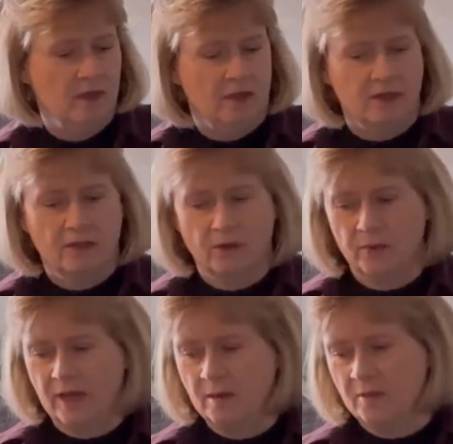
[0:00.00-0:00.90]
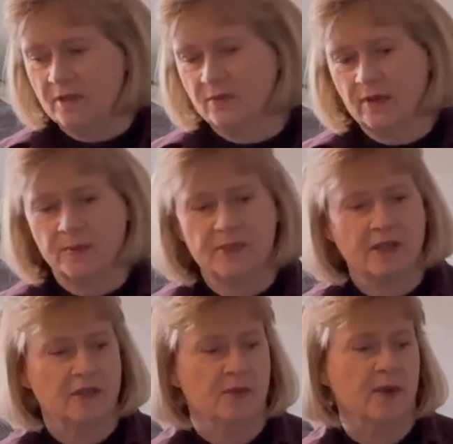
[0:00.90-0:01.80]
So we keep this one
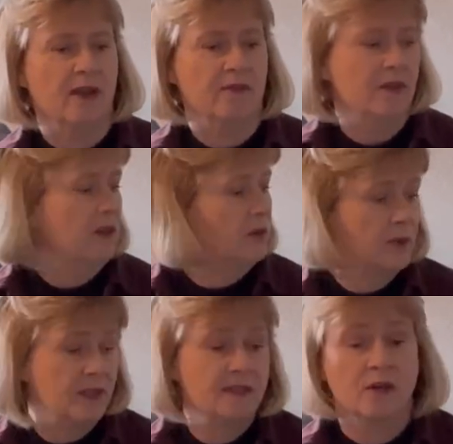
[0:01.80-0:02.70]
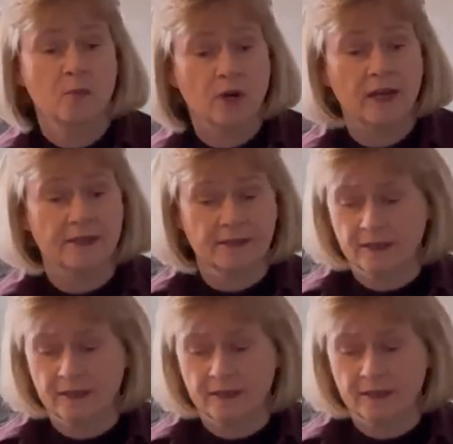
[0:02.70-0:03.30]
upstairs, and we have another one somewhere else.